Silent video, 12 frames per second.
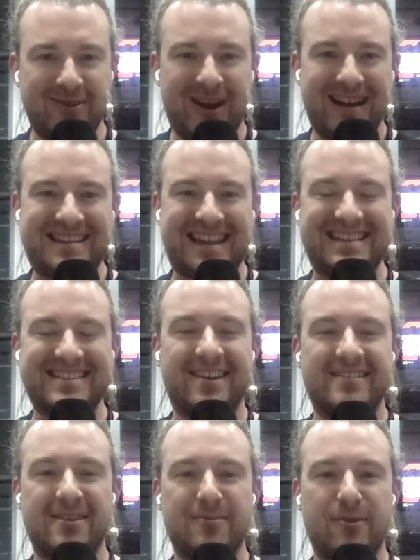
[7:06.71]
When I said to
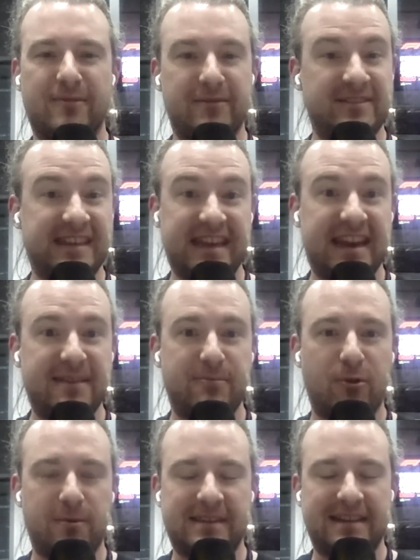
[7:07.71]
Toto Wolff, have you seen any
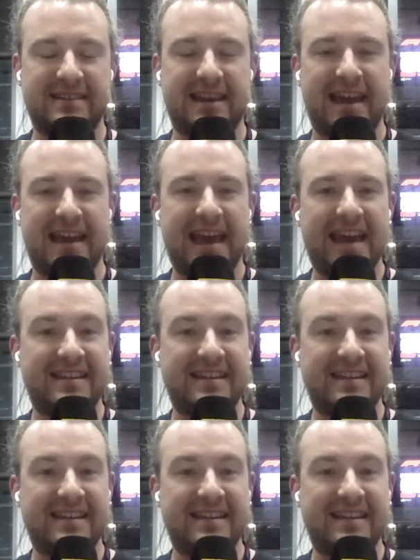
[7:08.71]
porpoising today?